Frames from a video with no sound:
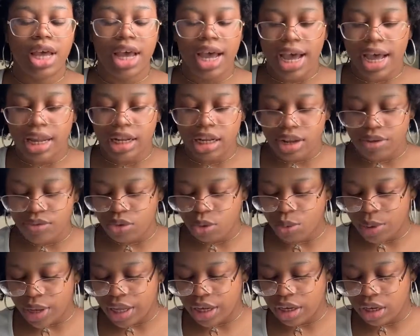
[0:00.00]
I love the
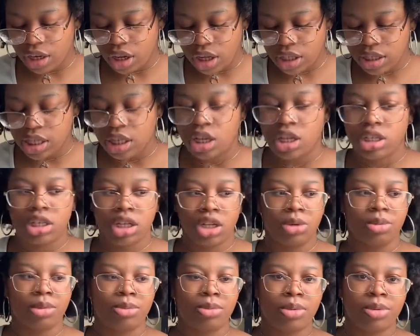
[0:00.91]
way it looks. It looks a
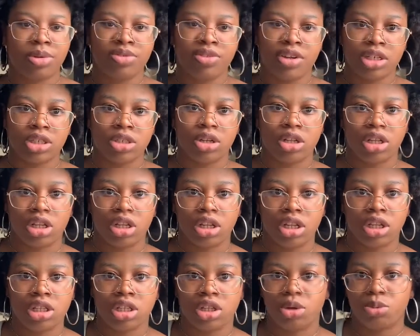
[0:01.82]
little bit more professional. It
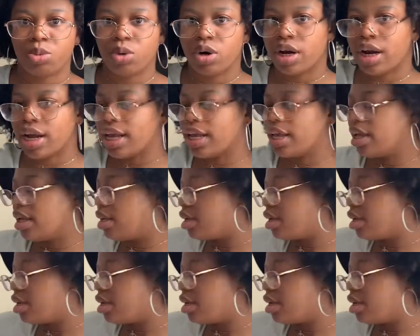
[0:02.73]
looks a little more high-end.